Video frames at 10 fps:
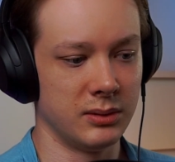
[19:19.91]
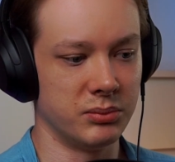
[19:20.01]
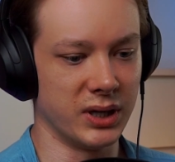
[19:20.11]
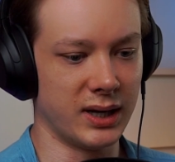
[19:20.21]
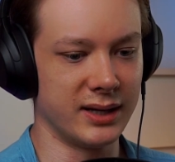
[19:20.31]

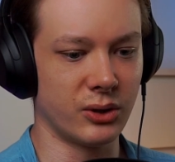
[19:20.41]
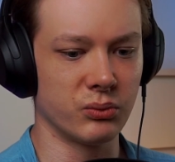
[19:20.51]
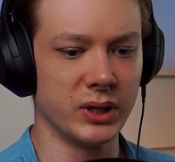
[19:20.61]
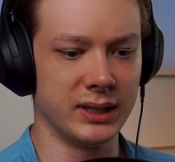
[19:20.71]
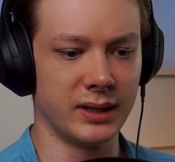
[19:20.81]
but I don't
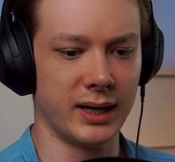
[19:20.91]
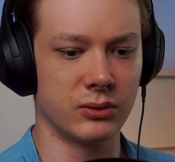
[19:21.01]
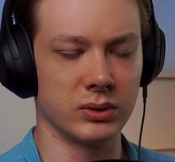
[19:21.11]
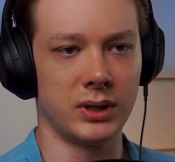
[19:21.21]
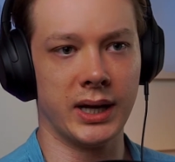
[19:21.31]
really like
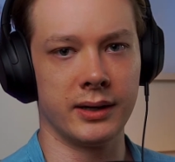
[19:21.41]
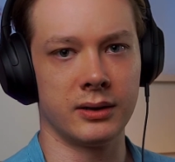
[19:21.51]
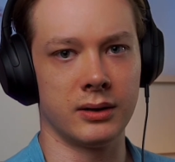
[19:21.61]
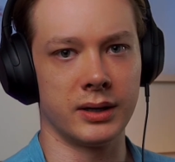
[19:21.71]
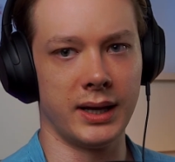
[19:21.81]
relying on